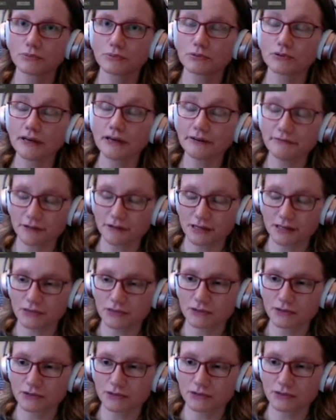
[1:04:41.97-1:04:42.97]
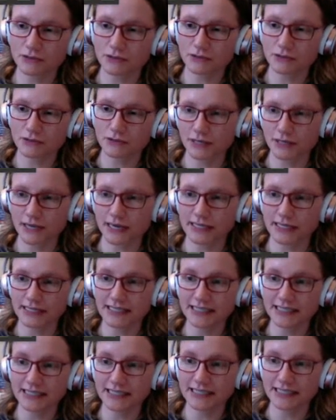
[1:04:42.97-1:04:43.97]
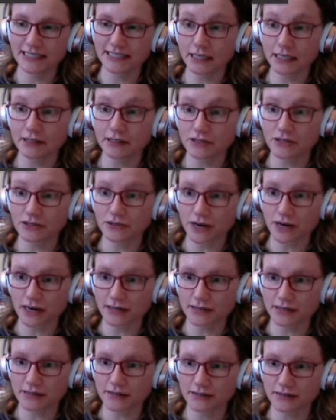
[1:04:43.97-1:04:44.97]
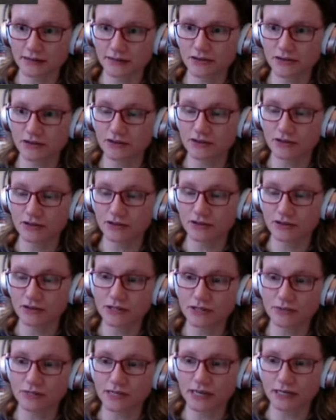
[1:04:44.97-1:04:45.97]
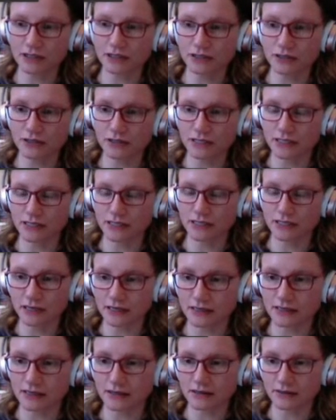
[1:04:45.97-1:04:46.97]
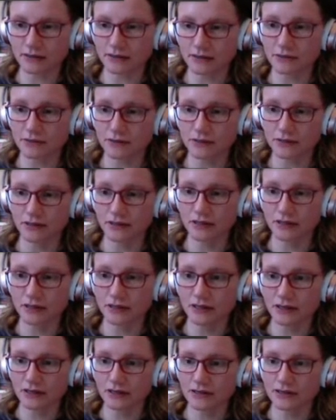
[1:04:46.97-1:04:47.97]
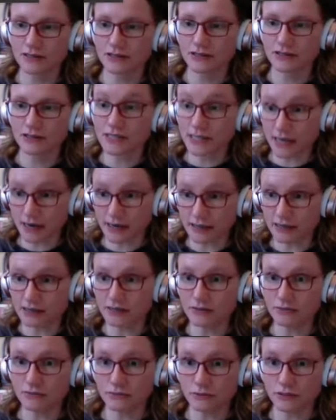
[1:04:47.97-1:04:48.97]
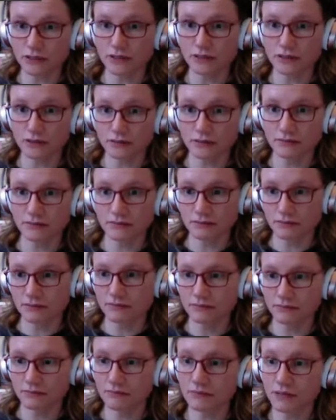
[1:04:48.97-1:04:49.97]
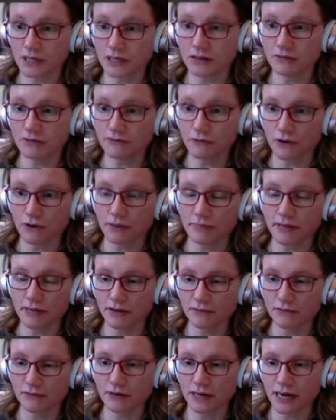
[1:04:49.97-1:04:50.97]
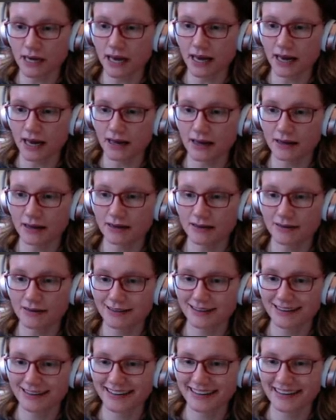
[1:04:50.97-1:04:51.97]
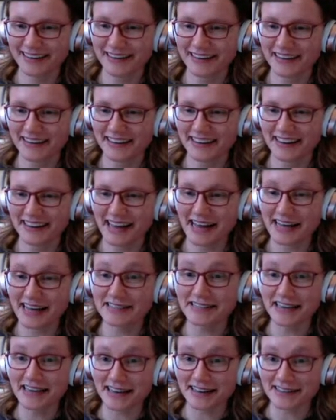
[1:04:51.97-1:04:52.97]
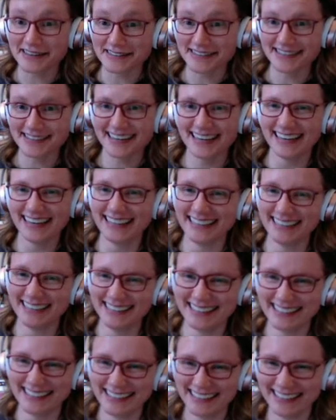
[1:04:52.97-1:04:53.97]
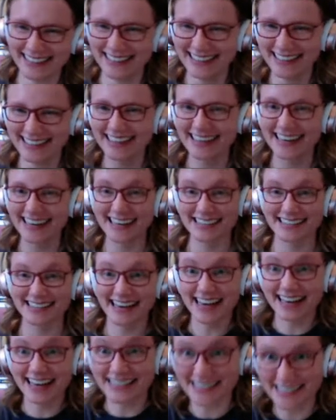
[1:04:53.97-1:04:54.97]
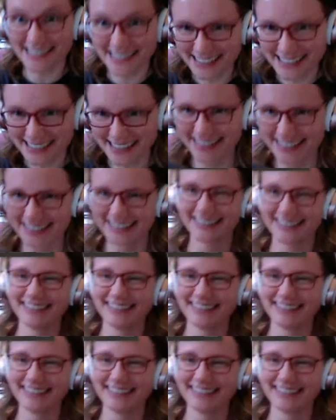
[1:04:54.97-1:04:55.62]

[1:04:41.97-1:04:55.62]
prefix, which was reduplicated, did not get the stress. So the stress was actually on the second syllable. So sass would be the form if we had SS. SS.